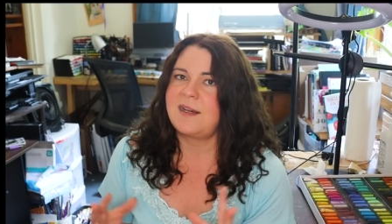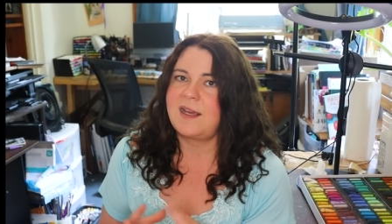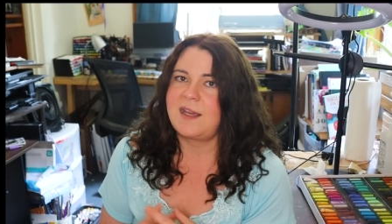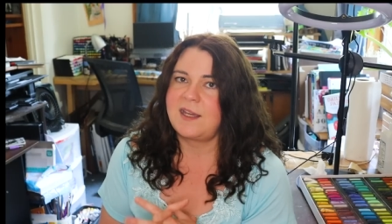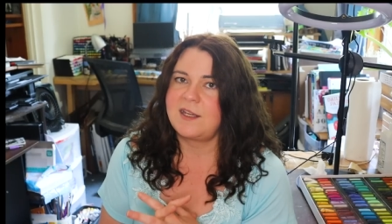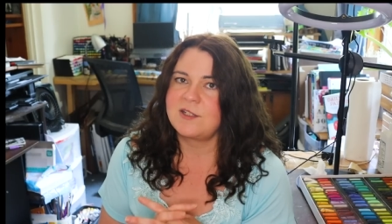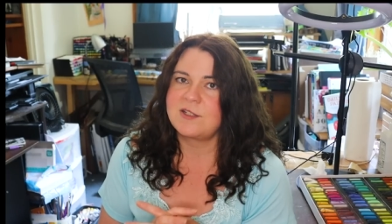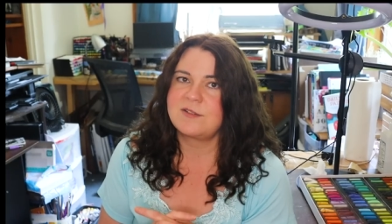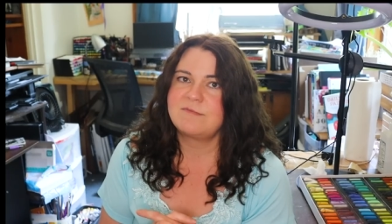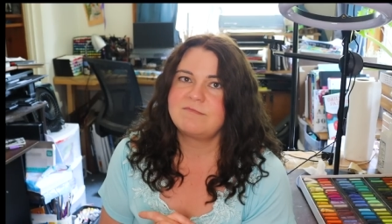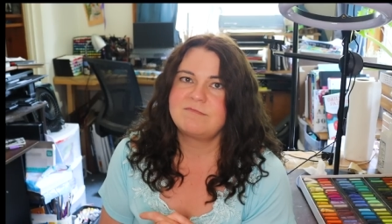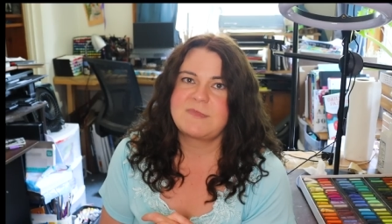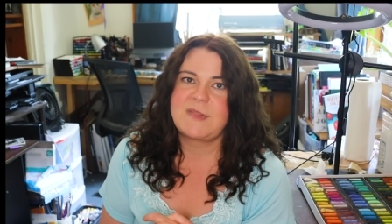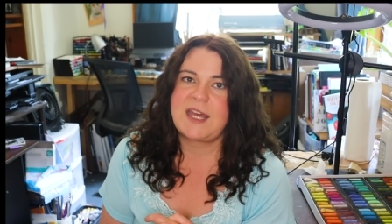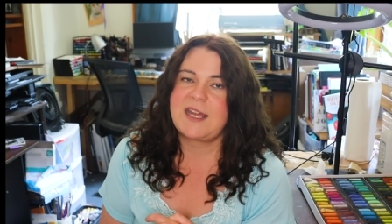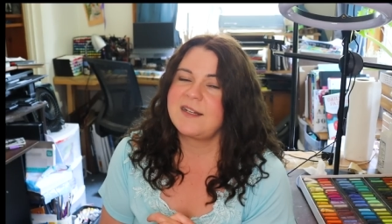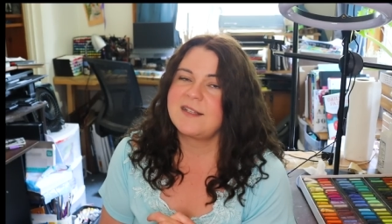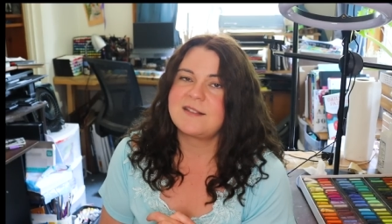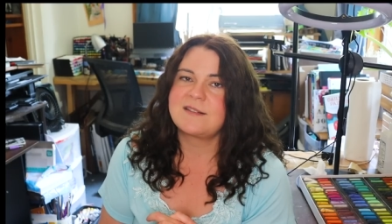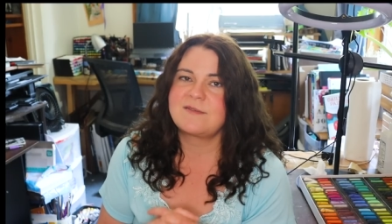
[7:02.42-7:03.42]
and age.
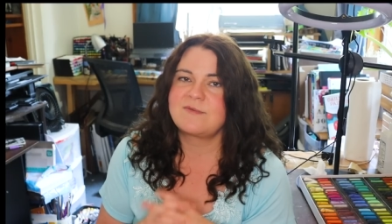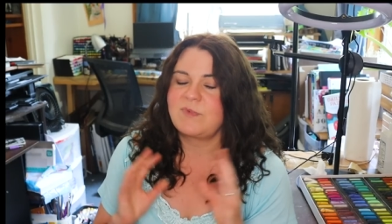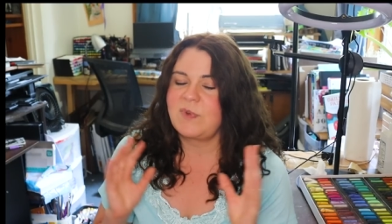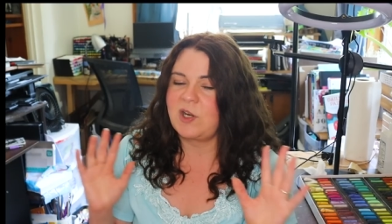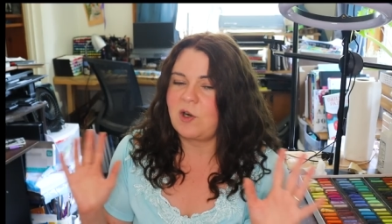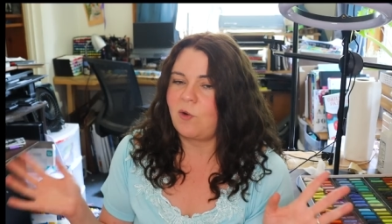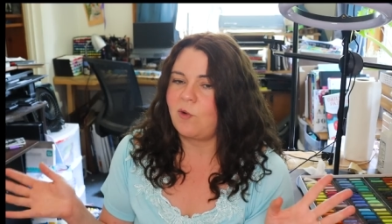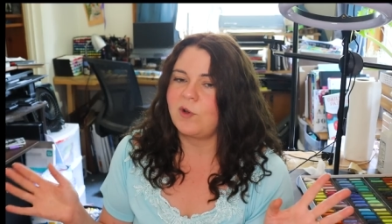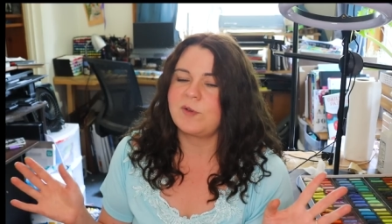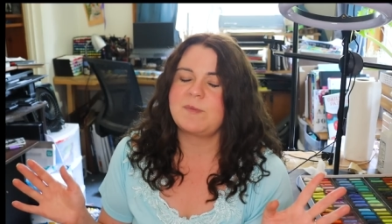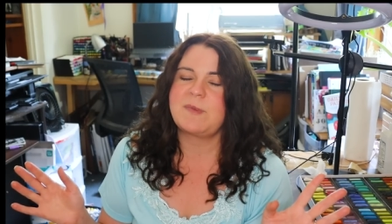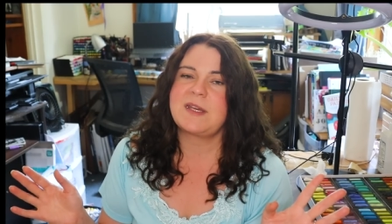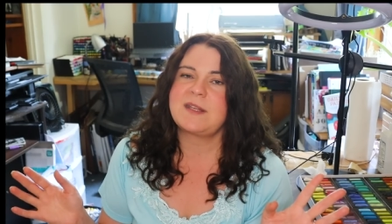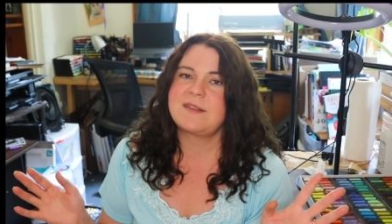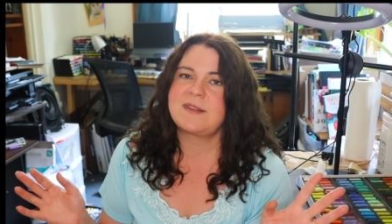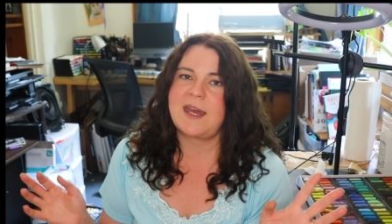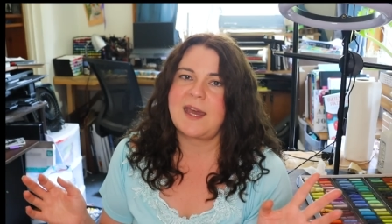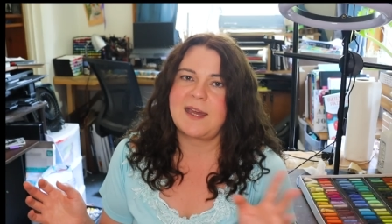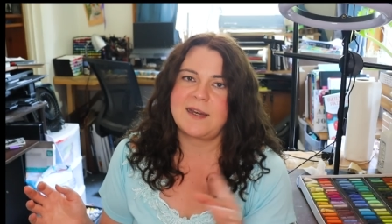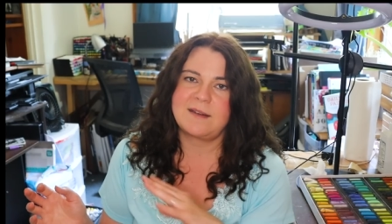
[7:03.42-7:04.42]
That is an old
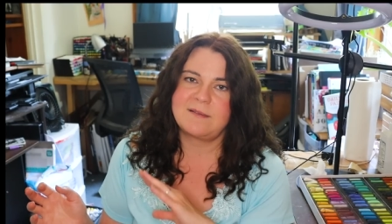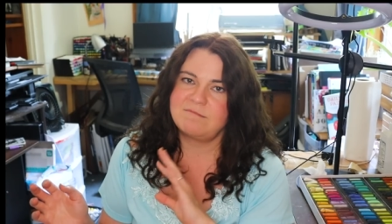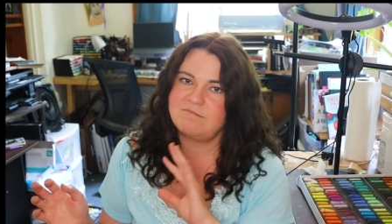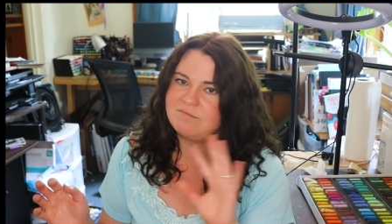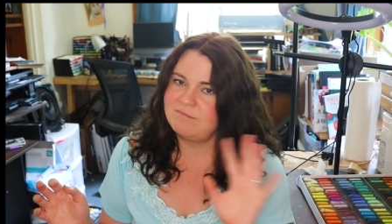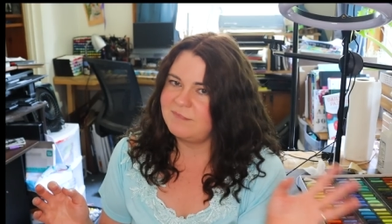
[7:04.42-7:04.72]
myth that